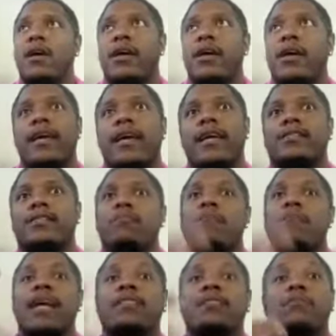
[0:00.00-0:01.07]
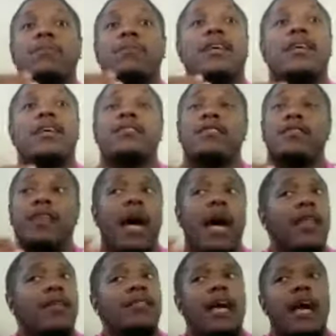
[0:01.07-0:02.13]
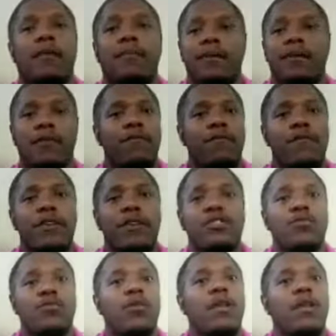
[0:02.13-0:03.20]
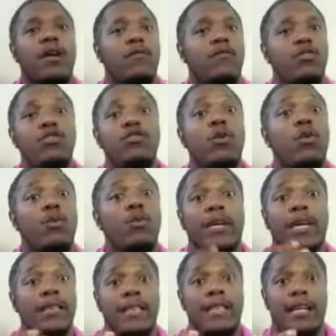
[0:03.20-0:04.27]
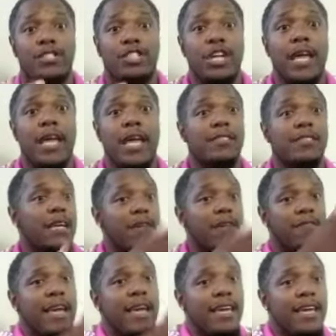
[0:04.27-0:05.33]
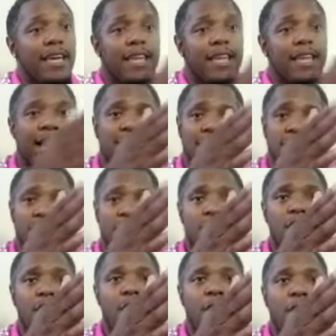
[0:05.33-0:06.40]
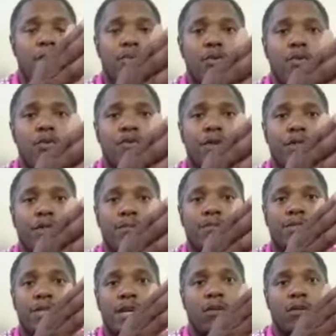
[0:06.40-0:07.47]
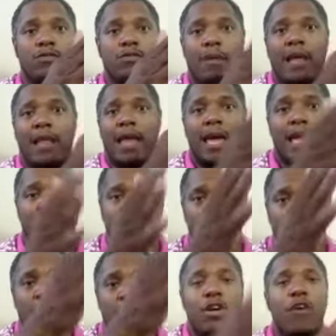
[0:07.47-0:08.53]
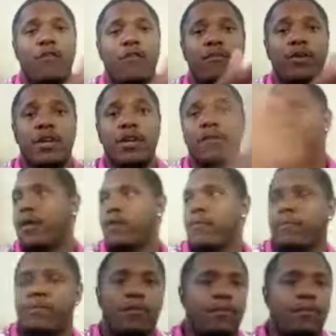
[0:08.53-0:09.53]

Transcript: It's amazing, because a lot of time at the Division I level, you don't get that chance. Like, if that kid hasn't proven themselves by their sophomore year, they're